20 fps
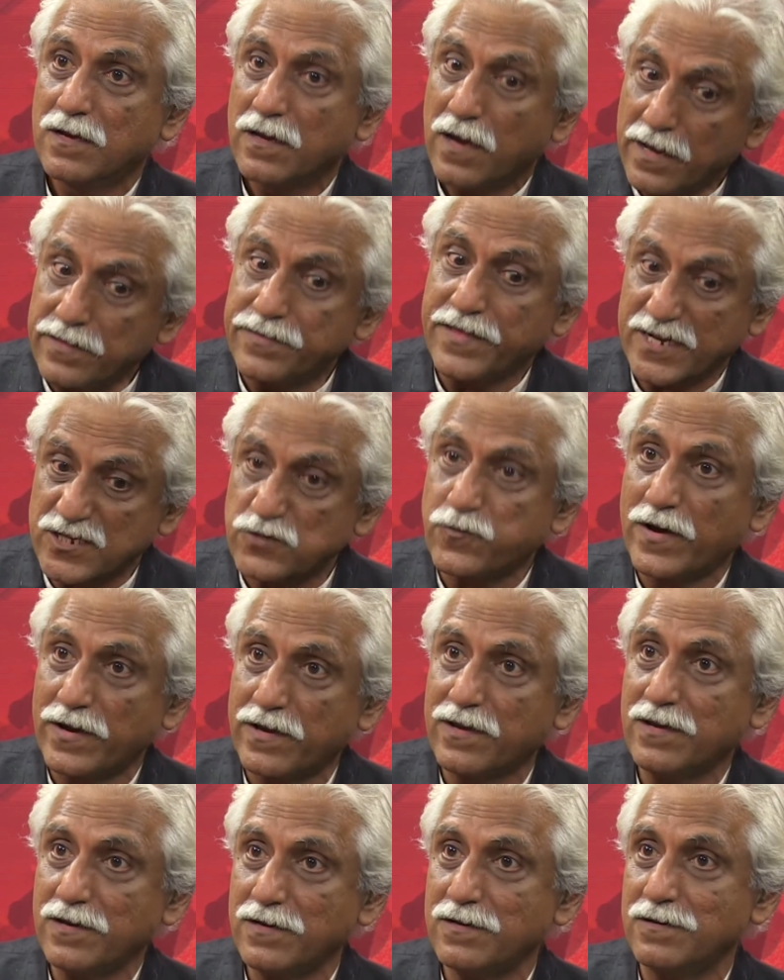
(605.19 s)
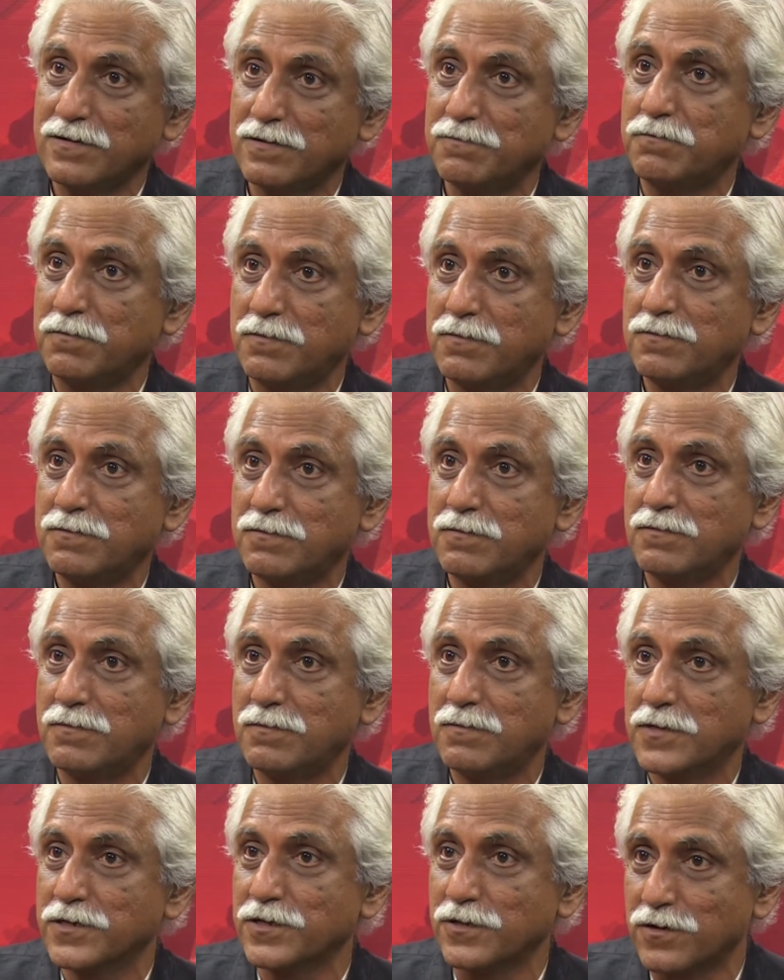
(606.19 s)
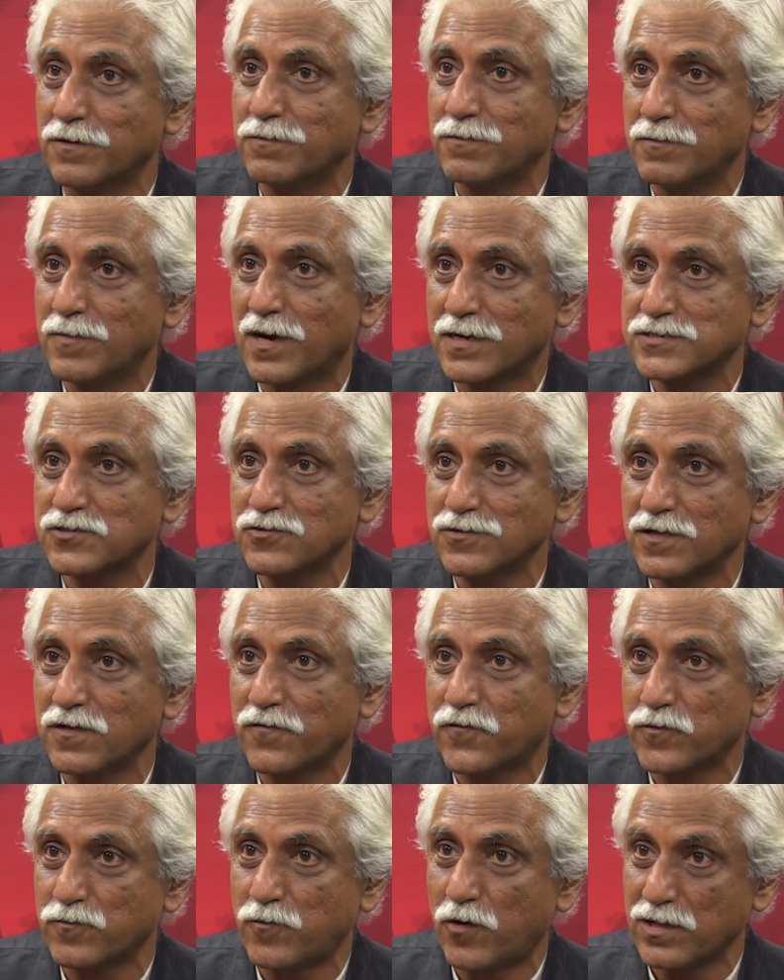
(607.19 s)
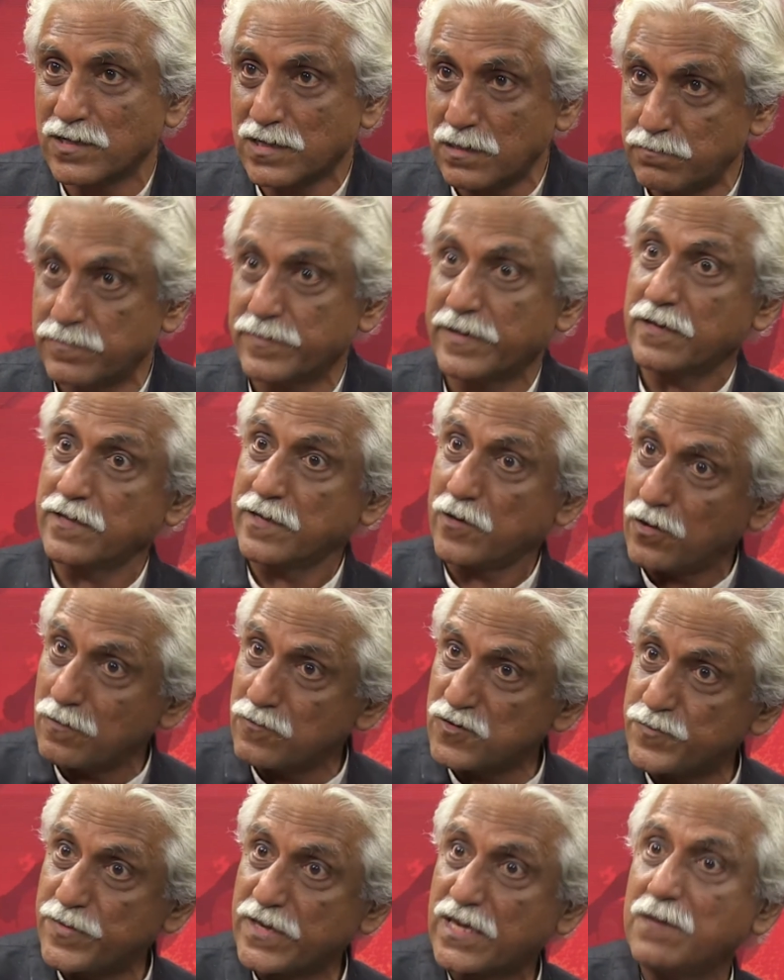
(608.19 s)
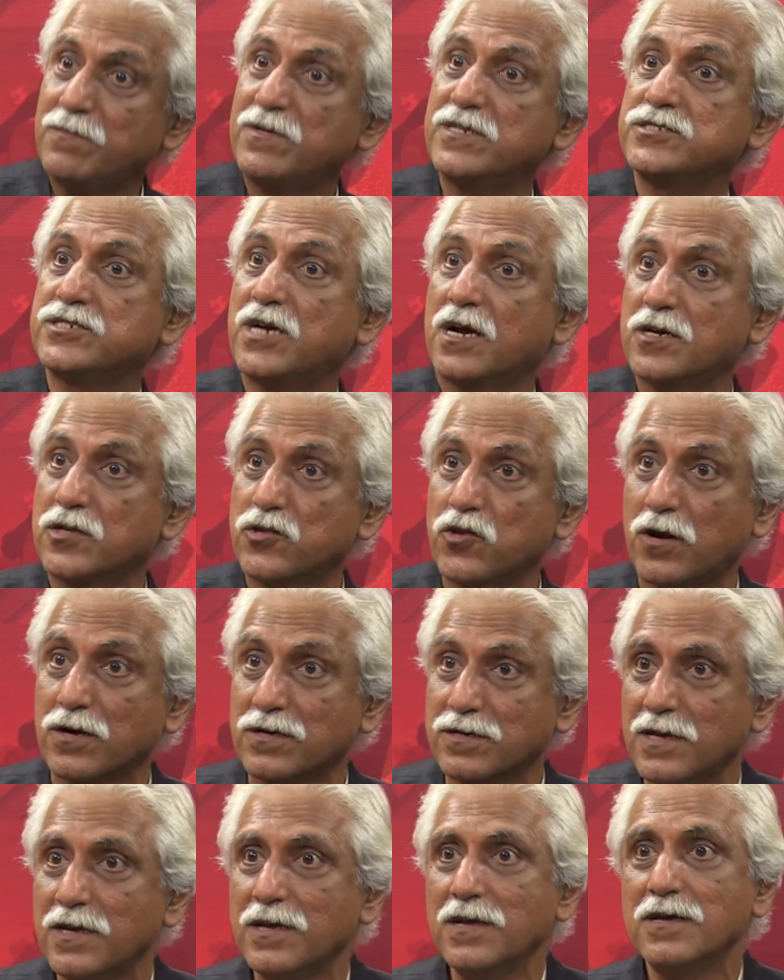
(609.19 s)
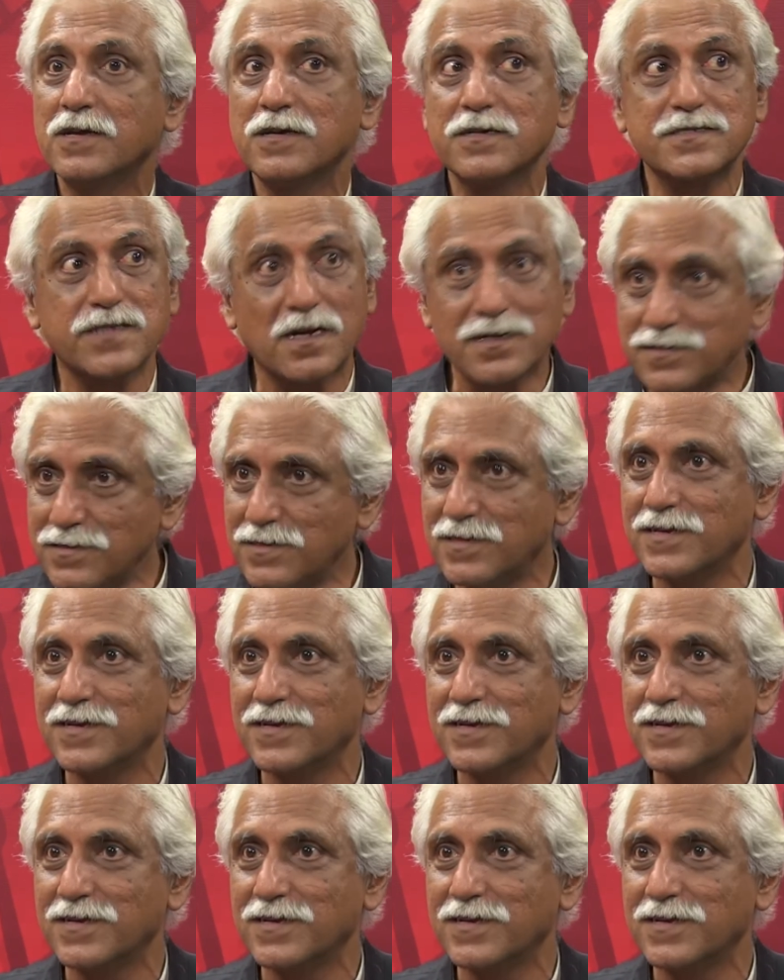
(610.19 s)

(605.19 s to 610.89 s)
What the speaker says: And that's why Barcelona Football Club, they almost became a juggernaut suddenly.